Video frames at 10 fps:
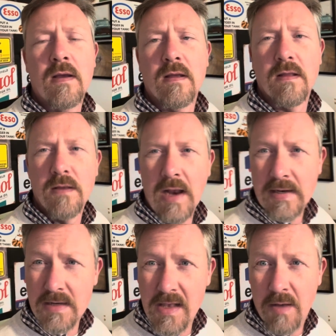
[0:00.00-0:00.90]
the next
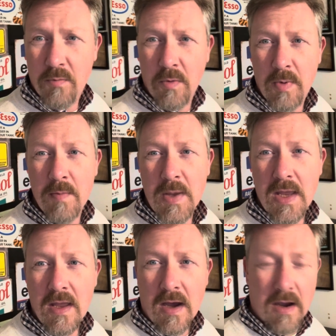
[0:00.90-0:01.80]
clip will be
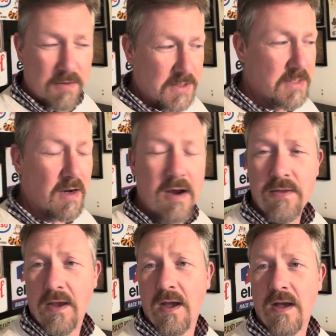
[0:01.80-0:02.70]
me either starting the
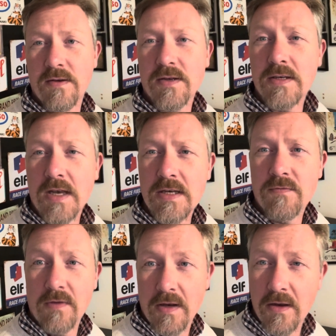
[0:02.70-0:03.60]
car
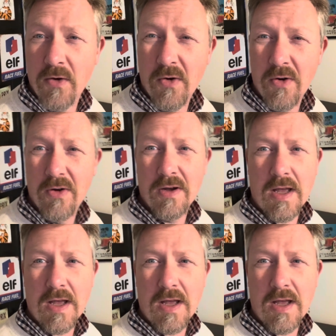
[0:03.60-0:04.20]
successfully or